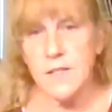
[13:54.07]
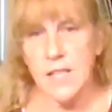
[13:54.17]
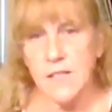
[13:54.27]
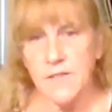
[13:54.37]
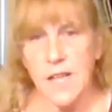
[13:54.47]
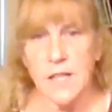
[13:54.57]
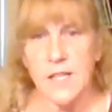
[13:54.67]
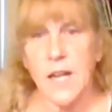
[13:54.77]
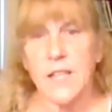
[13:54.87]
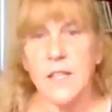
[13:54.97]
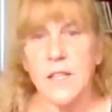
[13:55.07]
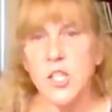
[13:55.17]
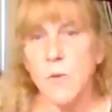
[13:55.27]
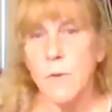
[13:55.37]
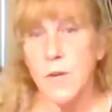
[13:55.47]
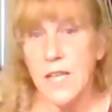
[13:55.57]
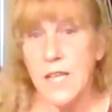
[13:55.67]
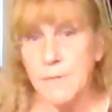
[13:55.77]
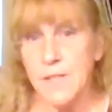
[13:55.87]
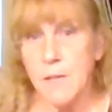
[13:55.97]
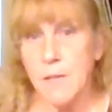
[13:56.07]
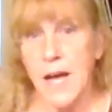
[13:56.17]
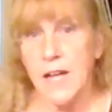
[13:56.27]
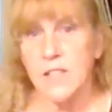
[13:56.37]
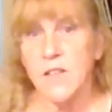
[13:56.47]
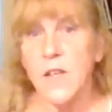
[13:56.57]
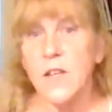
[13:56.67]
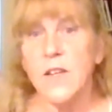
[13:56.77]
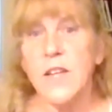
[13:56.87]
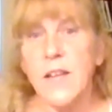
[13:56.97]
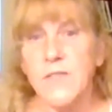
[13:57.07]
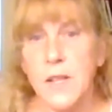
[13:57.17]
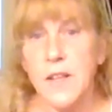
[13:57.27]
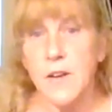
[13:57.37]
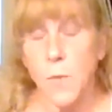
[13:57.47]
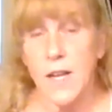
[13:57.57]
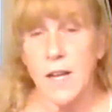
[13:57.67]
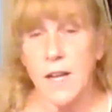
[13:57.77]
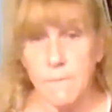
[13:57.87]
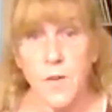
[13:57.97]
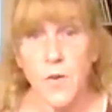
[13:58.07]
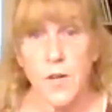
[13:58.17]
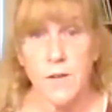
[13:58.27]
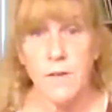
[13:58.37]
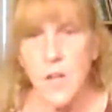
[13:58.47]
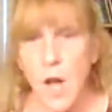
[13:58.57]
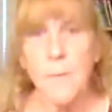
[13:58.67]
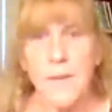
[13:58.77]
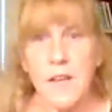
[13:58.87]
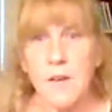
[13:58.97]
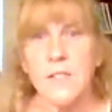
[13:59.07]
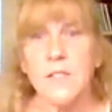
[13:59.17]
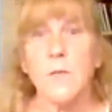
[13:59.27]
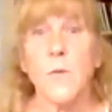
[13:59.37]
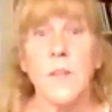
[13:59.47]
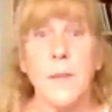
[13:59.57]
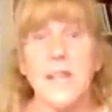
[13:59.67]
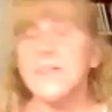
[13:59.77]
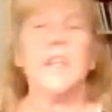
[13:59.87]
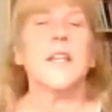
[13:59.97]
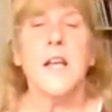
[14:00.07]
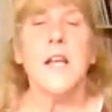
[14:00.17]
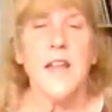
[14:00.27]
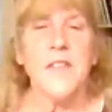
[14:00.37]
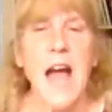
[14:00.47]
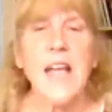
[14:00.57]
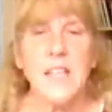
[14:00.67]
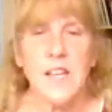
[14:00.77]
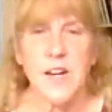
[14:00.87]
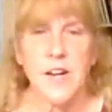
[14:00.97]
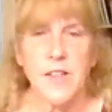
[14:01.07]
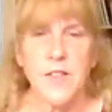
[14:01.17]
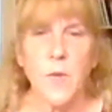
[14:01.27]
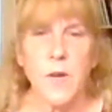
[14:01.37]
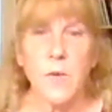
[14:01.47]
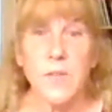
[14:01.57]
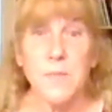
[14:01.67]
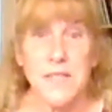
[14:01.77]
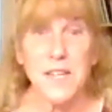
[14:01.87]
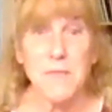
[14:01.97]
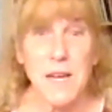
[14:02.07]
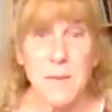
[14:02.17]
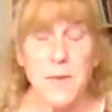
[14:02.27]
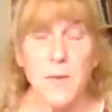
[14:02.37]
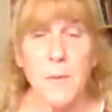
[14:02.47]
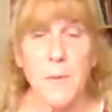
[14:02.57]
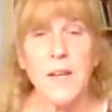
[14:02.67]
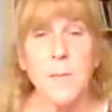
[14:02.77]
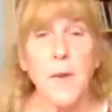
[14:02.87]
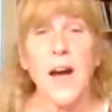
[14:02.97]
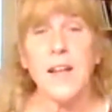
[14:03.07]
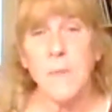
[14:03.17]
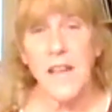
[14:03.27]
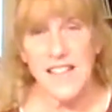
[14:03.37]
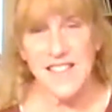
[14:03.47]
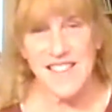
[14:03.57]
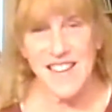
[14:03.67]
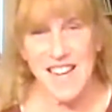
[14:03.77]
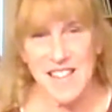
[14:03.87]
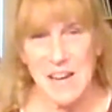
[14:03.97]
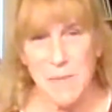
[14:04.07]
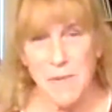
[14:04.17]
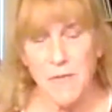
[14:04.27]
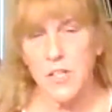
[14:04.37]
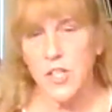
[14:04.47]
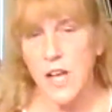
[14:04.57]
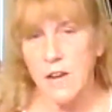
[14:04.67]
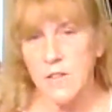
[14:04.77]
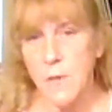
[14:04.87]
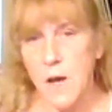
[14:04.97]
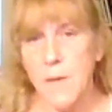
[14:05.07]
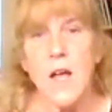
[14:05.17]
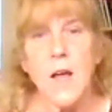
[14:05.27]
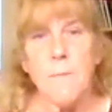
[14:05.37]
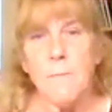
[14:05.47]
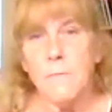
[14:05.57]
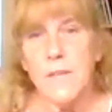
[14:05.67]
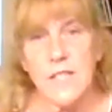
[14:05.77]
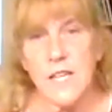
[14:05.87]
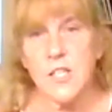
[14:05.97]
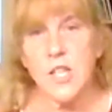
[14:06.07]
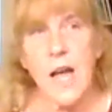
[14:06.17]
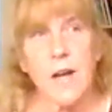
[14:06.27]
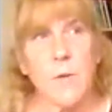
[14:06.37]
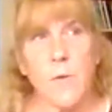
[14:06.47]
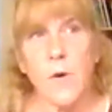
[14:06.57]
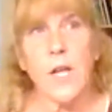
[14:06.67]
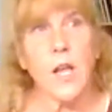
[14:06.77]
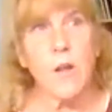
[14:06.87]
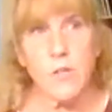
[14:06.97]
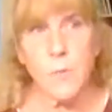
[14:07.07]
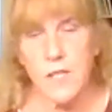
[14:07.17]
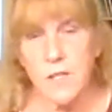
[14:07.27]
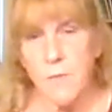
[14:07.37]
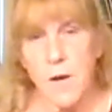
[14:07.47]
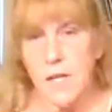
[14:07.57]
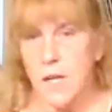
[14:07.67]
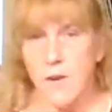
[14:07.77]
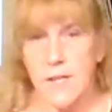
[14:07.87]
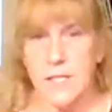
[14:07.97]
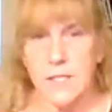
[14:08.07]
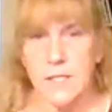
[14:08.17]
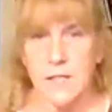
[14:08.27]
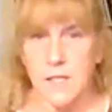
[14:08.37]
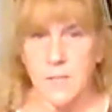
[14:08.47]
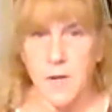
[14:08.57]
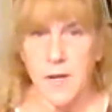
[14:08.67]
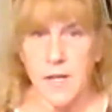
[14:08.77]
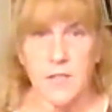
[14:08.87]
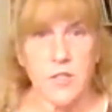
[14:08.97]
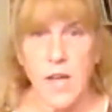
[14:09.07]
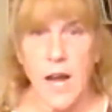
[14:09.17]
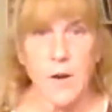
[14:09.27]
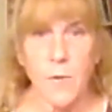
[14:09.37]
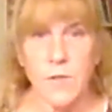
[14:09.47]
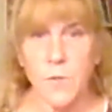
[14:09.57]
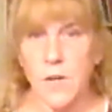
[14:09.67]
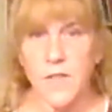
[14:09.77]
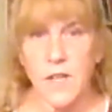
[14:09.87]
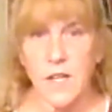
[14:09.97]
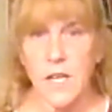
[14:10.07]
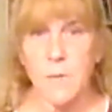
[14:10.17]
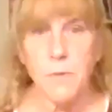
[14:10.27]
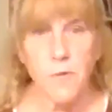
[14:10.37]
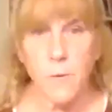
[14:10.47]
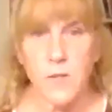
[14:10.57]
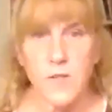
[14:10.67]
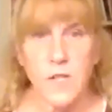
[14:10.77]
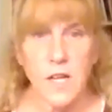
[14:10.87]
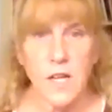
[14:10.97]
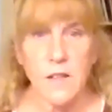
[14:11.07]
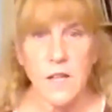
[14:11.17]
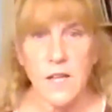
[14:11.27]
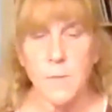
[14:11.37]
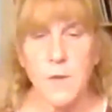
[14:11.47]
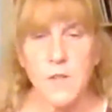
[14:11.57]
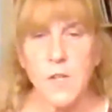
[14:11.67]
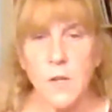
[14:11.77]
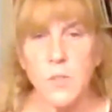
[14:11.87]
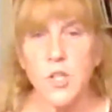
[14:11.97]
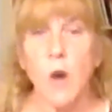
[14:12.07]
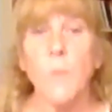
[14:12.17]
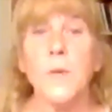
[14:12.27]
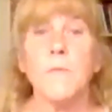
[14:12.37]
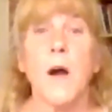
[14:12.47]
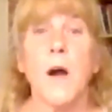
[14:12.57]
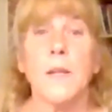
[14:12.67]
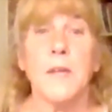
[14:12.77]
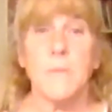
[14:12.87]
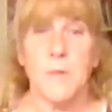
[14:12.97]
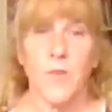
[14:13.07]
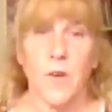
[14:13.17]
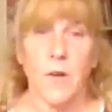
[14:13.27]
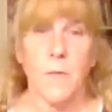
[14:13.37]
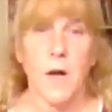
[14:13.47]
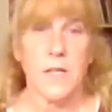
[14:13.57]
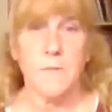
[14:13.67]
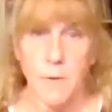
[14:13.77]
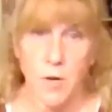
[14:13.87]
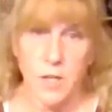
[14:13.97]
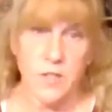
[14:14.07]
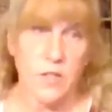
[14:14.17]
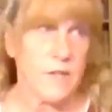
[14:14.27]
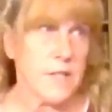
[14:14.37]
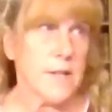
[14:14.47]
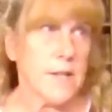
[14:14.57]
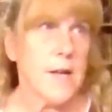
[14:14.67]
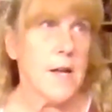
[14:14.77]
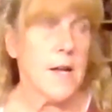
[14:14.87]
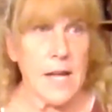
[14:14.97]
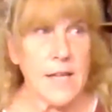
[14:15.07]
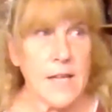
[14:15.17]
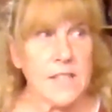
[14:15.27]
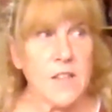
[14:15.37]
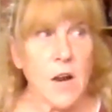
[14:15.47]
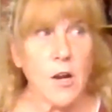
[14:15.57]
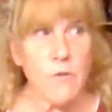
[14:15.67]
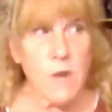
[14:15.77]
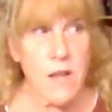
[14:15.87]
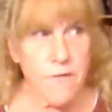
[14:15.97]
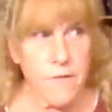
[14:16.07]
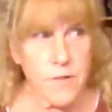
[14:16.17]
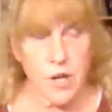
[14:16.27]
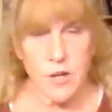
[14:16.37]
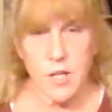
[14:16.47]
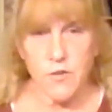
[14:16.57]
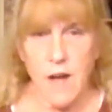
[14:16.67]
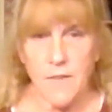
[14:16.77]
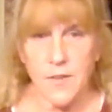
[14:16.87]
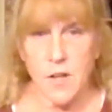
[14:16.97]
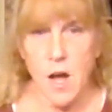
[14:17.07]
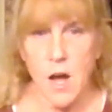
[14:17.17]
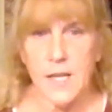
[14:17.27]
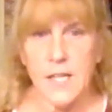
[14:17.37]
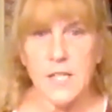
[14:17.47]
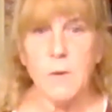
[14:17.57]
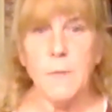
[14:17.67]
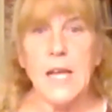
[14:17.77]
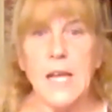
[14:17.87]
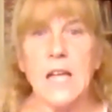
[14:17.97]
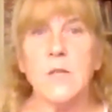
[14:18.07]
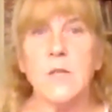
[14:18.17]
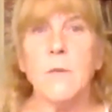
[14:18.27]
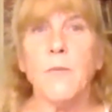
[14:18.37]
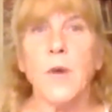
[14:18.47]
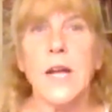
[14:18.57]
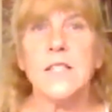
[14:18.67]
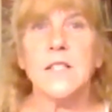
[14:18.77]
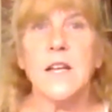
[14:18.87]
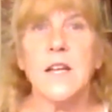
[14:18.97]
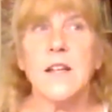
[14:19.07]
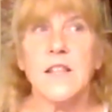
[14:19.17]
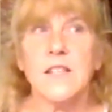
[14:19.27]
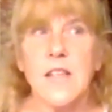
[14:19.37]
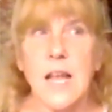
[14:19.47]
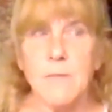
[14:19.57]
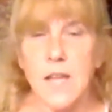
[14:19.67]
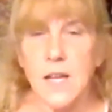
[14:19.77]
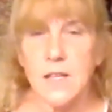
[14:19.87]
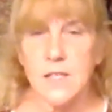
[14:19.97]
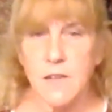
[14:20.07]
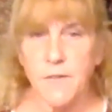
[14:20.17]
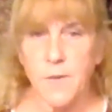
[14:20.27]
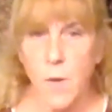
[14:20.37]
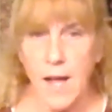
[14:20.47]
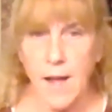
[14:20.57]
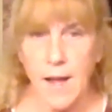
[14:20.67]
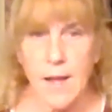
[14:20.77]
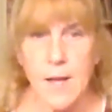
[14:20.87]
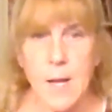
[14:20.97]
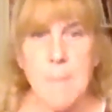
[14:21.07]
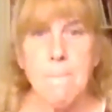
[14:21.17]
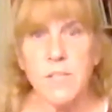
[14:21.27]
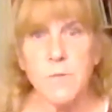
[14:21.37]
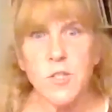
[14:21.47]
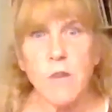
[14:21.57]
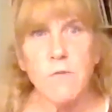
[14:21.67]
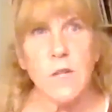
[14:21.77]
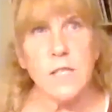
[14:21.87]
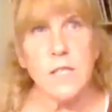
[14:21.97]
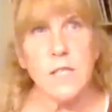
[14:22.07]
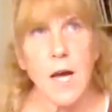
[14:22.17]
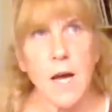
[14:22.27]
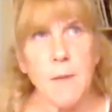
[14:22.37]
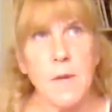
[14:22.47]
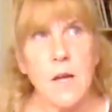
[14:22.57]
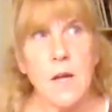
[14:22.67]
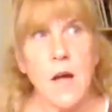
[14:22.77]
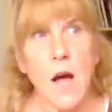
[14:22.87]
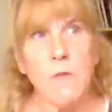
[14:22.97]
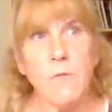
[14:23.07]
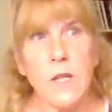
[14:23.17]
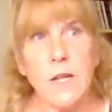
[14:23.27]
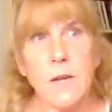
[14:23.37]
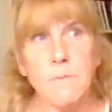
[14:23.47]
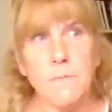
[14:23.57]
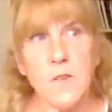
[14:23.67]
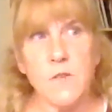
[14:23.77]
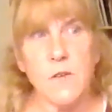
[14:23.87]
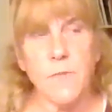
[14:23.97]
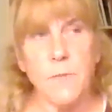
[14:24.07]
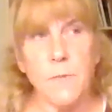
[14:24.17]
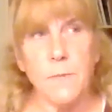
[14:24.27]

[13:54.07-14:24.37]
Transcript: days of selling tickets. And this year we put names on the back so that you didn't have to be there to win it. You could not be there and still win the basket. And that year, the winner was Missy Reap, the that had bought Peyton the ticket the year before, Jagger's mom. Missy and Jagger were a huge piece of Molly and Gracie's dance experience. Jagger was one of the lead performers in It's a Musical, which opened Molly B. the Musical, Molly's memorial service. And as our grief journey traveled along, and as we began to embrace the same things in a different way, Christmas show really has become a really sort of